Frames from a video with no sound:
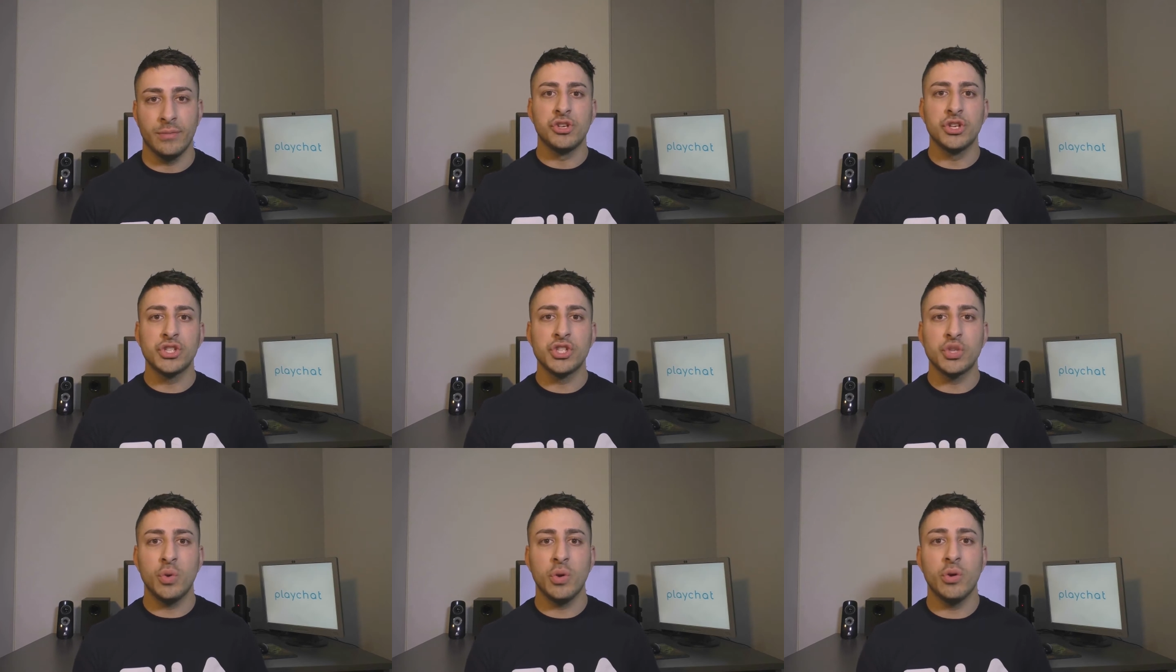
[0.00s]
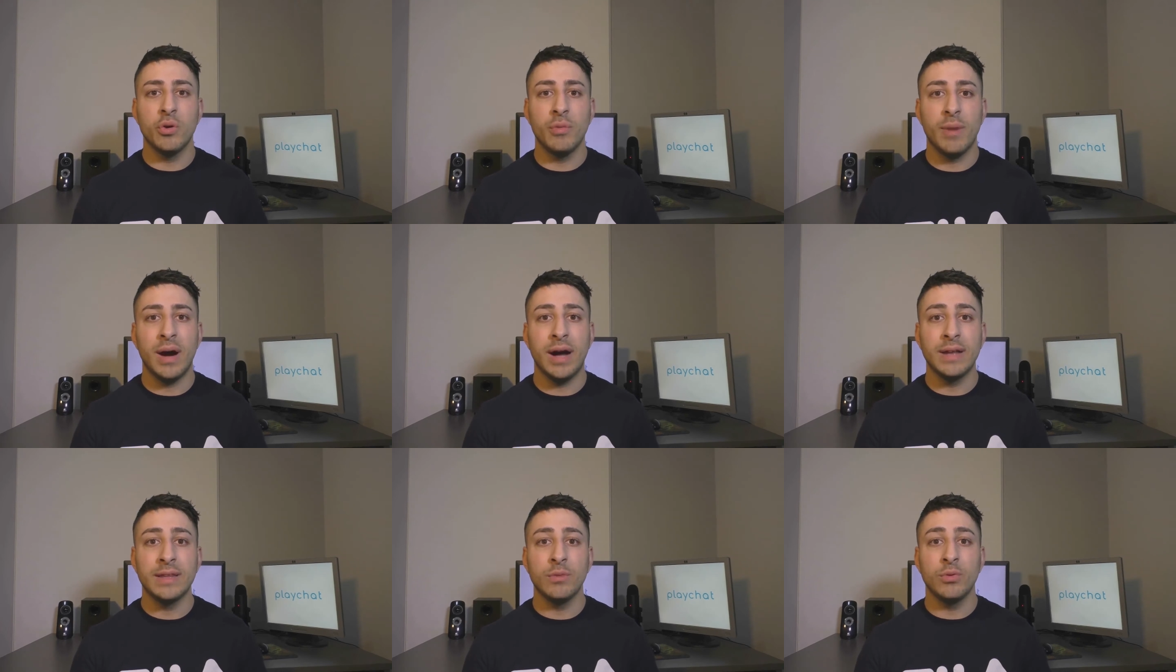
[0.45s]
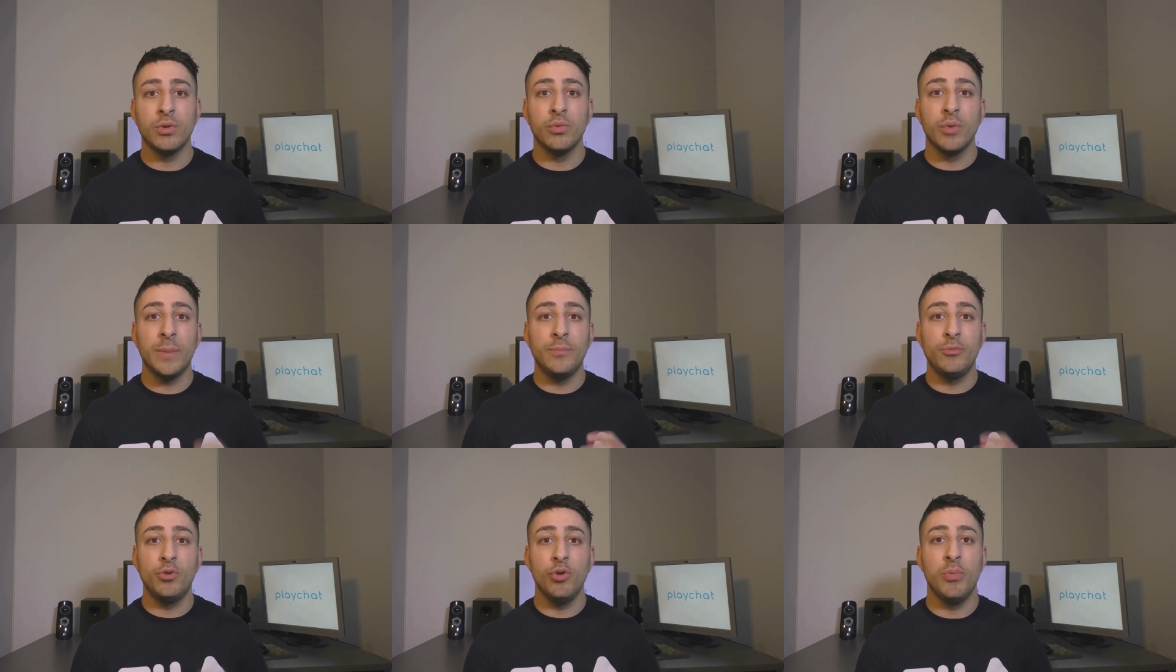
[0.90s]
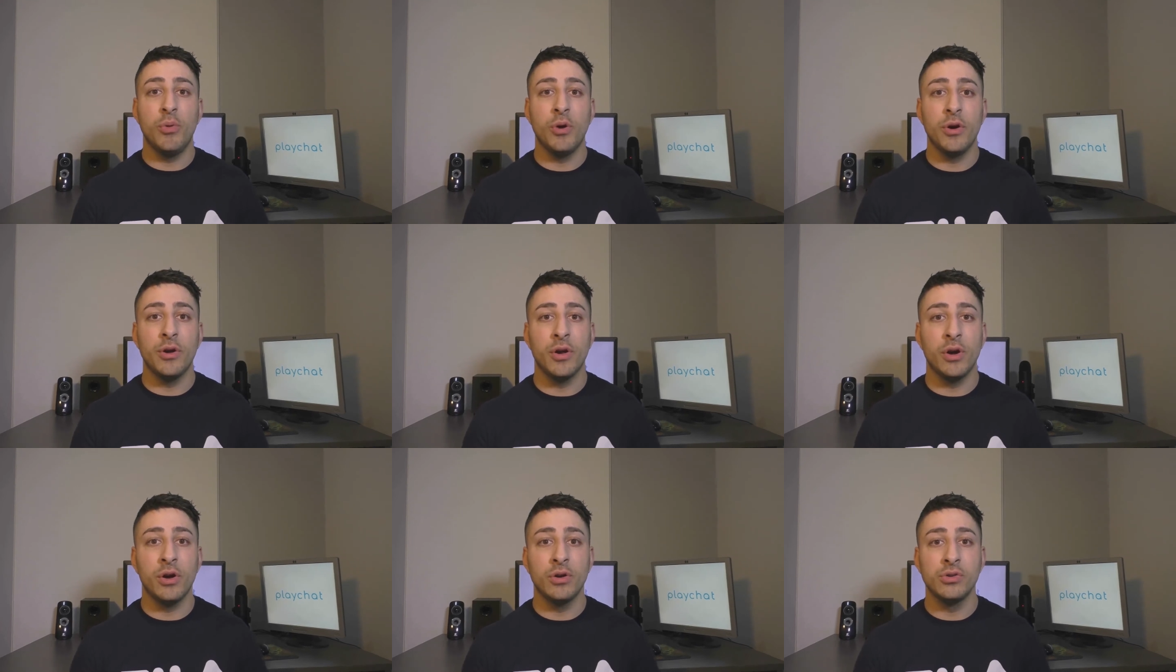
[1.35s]
Just a quick reminder with Web
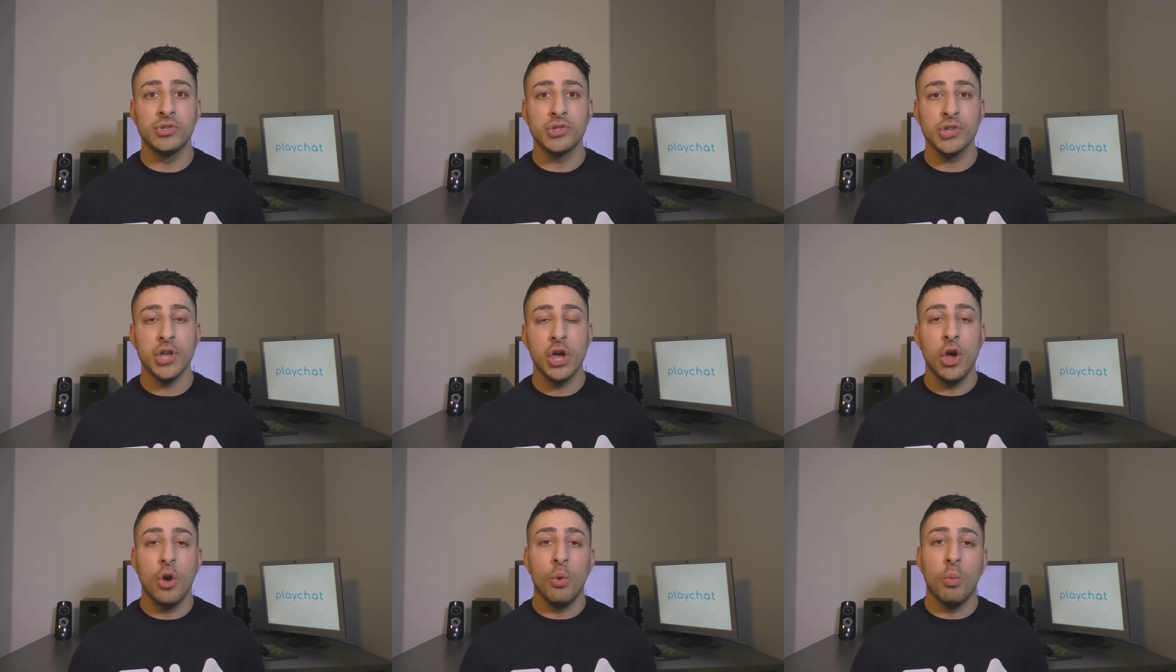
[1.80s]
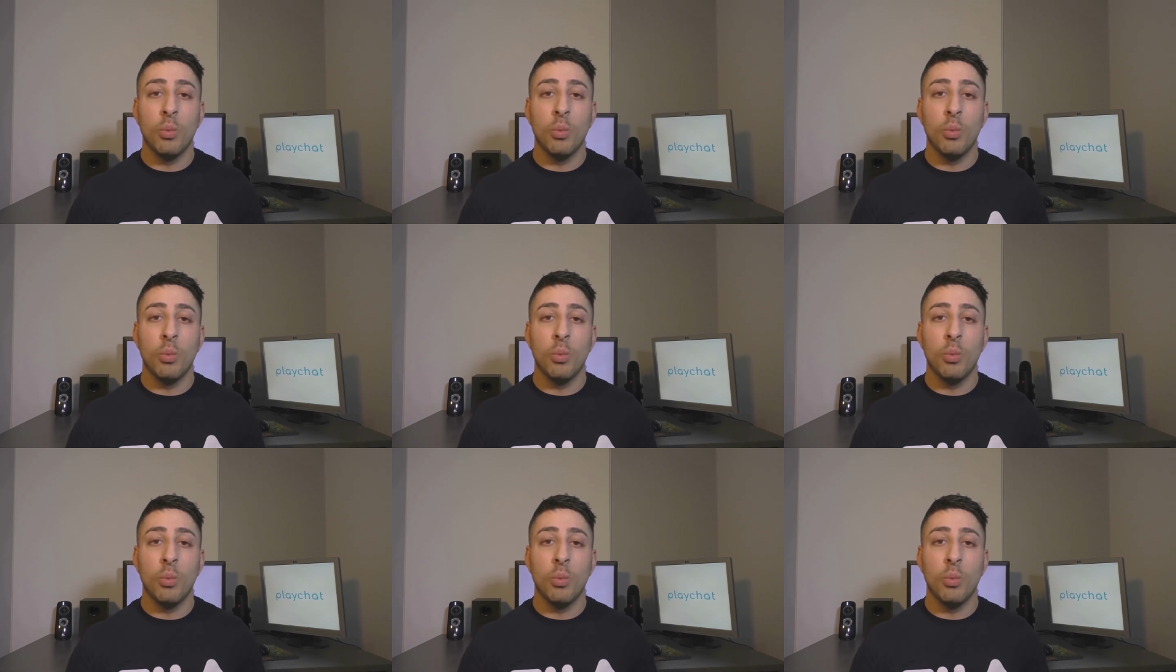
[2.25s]
2.0s,